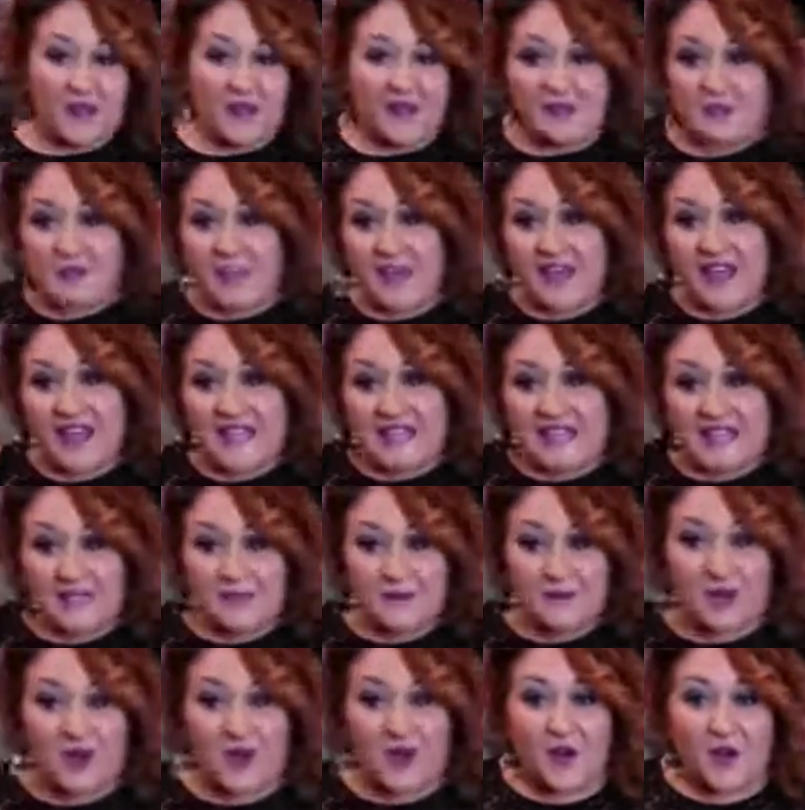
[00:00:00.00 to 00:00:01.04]
plastic
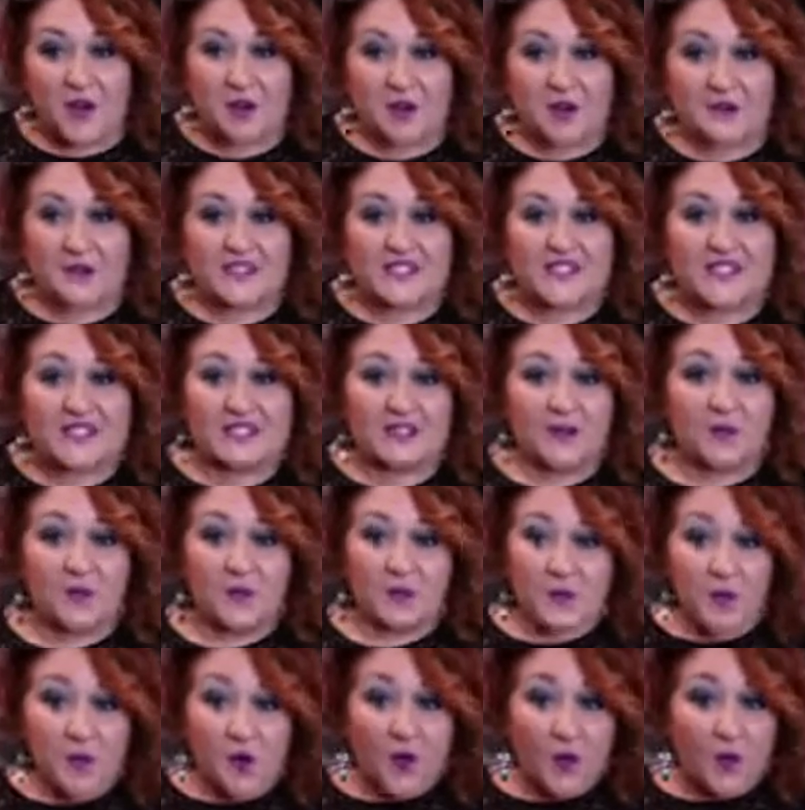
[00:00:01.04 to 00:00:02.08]
bottles,
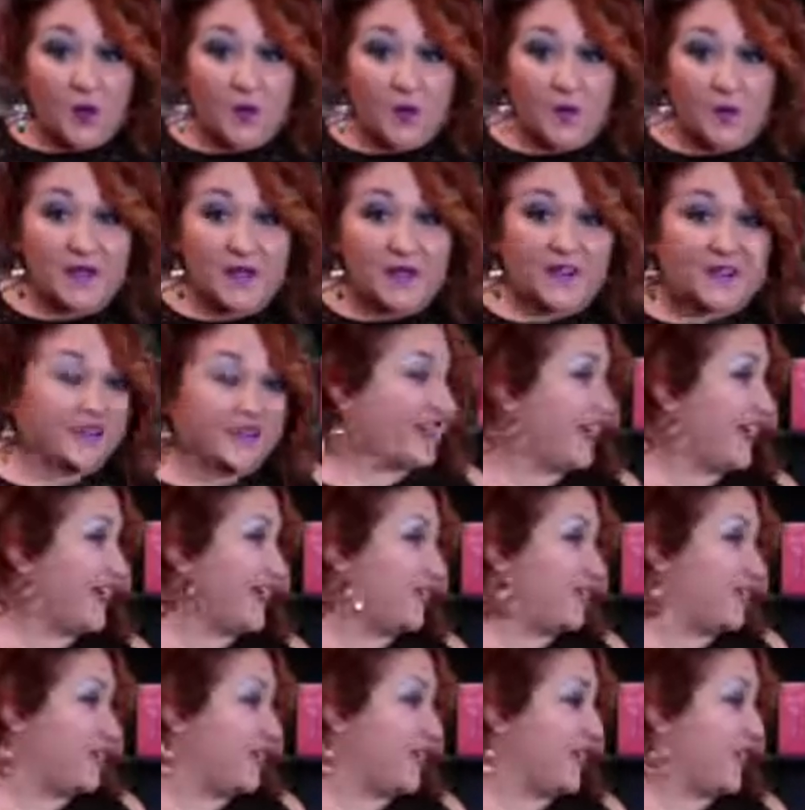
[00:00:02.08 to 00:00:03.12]
rope.
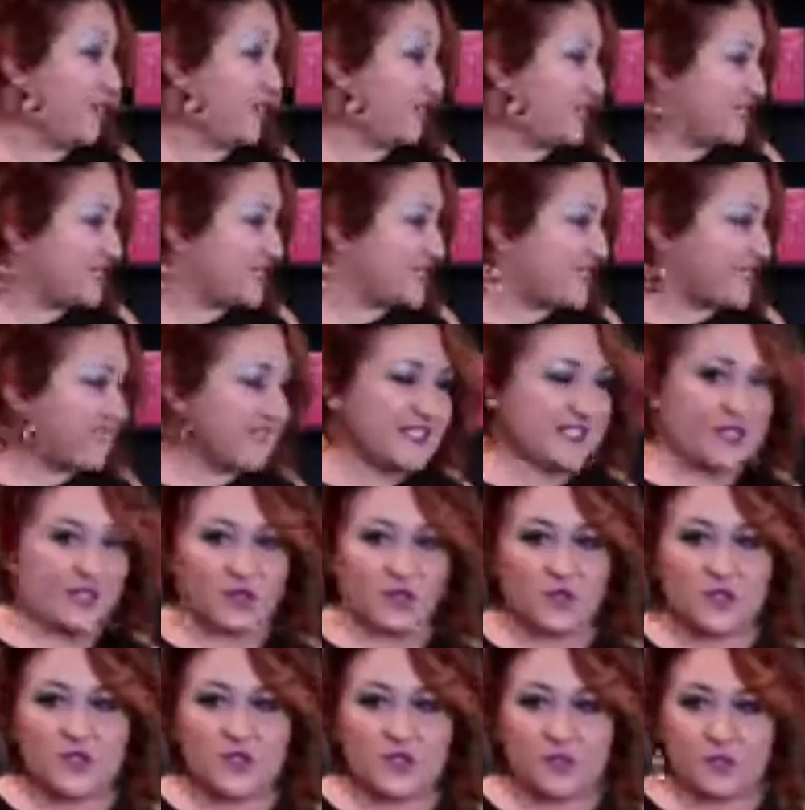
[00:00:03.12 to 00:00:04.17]
You can't really see it. These are little
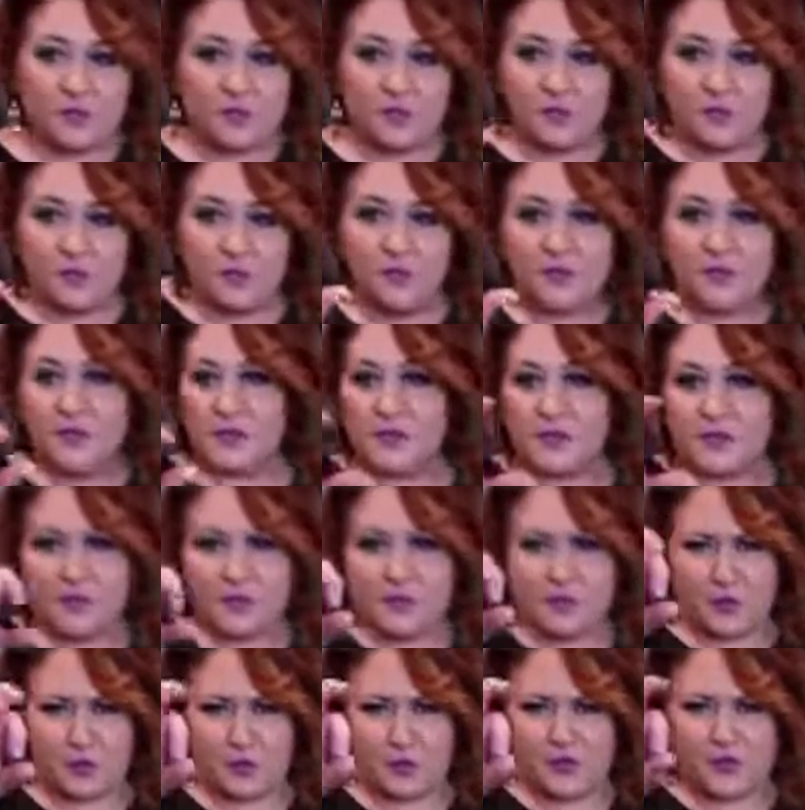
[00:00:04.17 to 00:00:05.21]

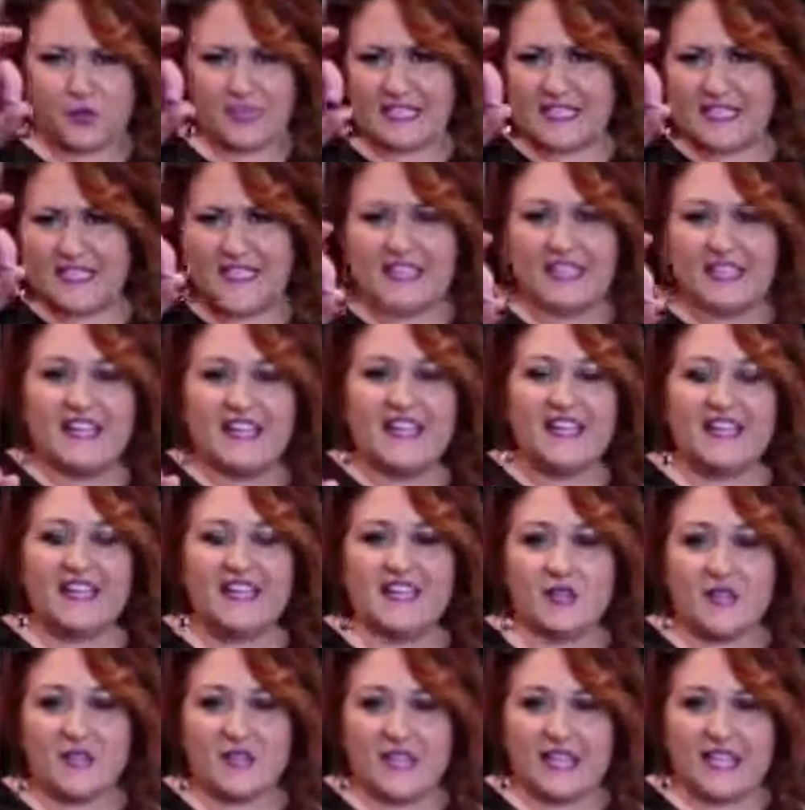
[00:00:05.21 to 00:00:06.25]
spoolies that you
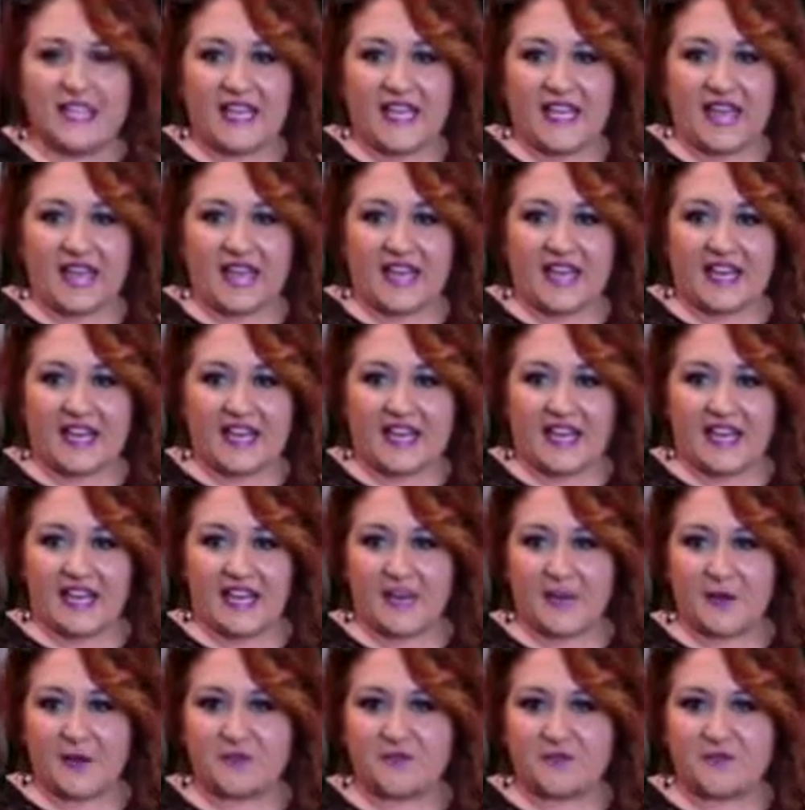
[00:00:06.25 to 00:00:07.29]
could get
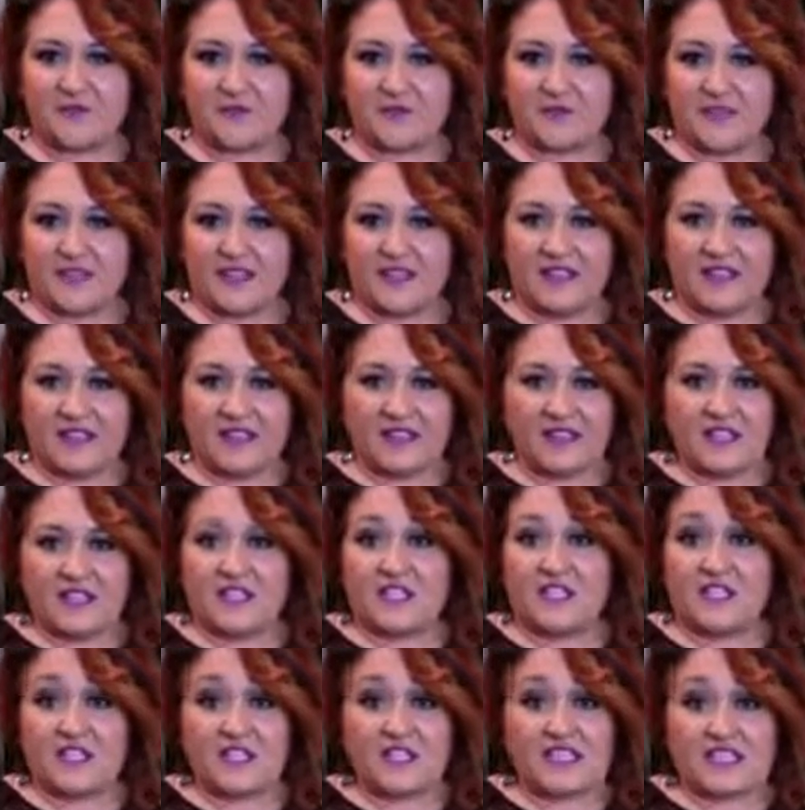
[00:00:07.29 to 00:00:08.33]
at
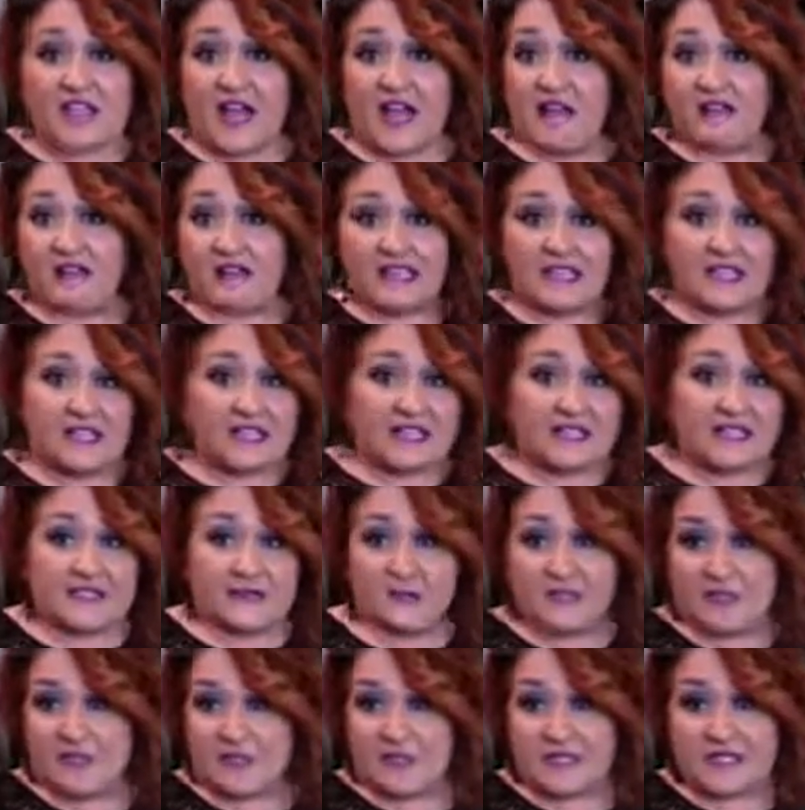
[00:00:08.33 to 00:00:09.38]
Sally's
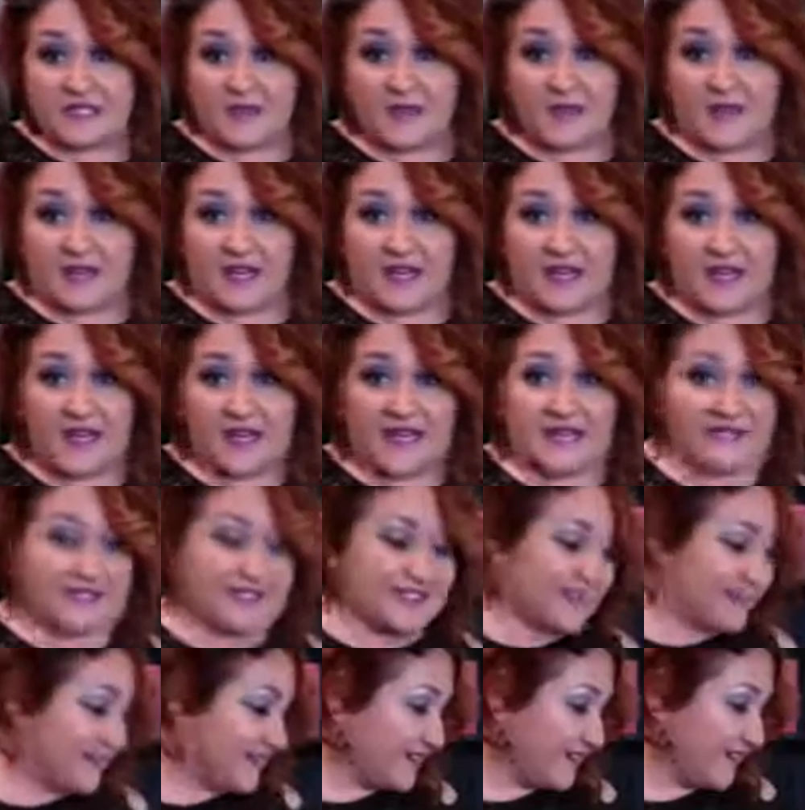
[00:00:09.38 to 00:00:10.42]
Beauty Supplies,
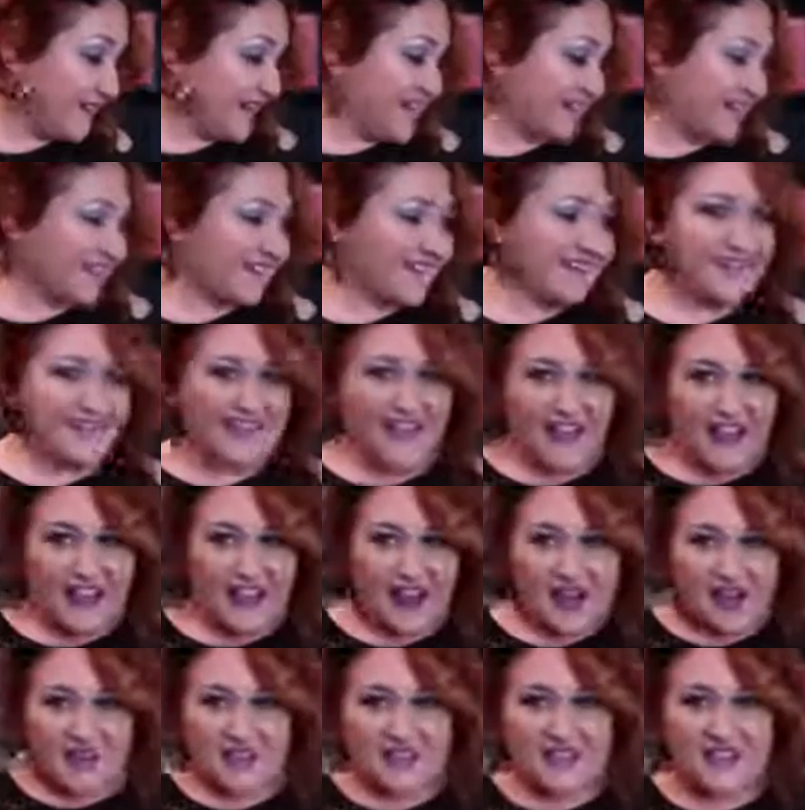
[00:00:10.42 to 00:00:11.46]
like
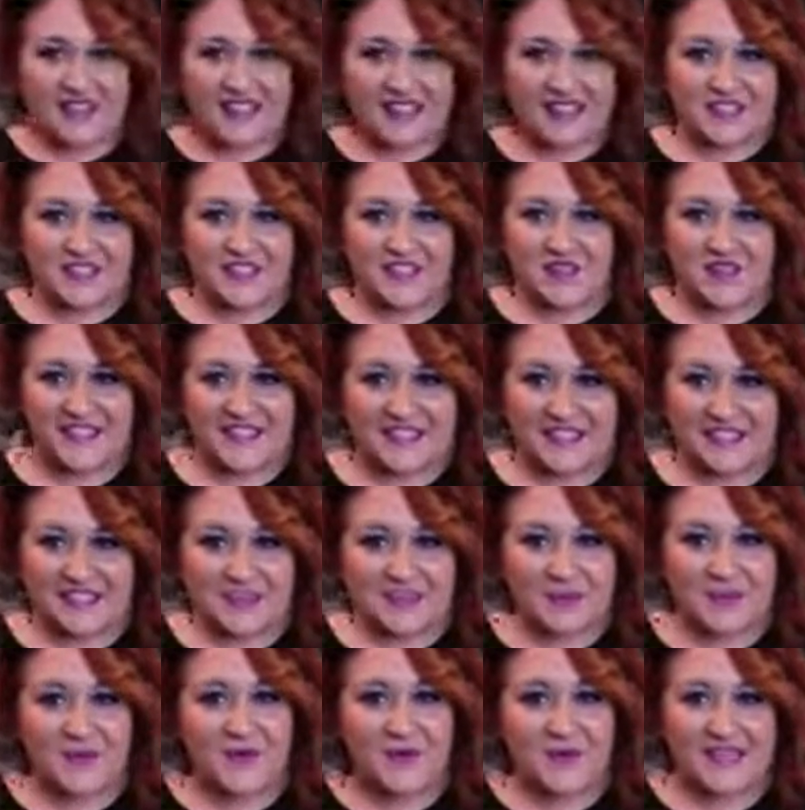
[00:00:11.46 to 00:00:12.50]
Legos, like get your kids'
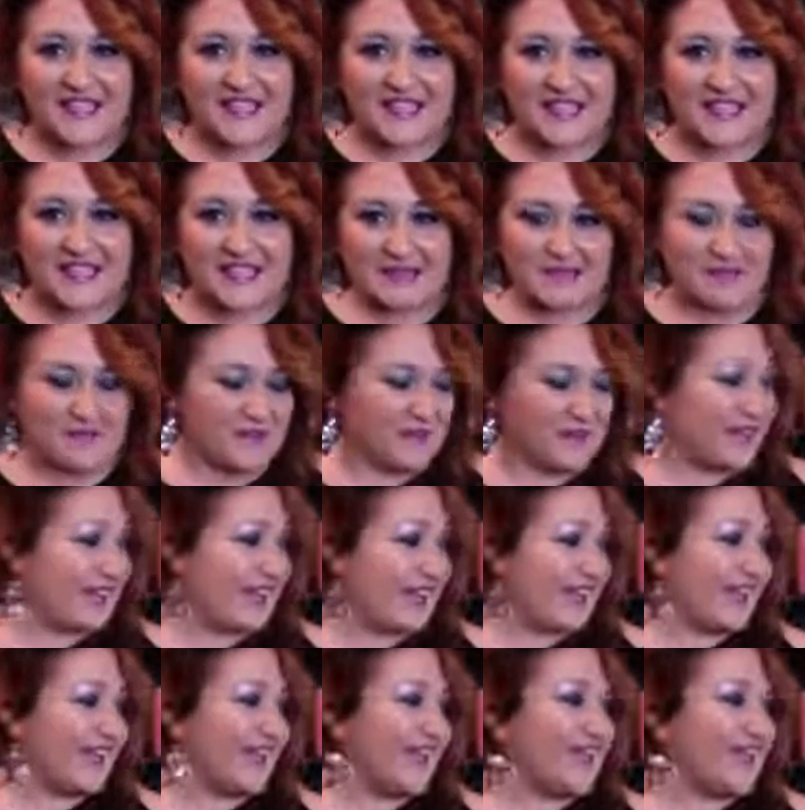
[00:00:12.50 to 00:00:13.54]
toys and play.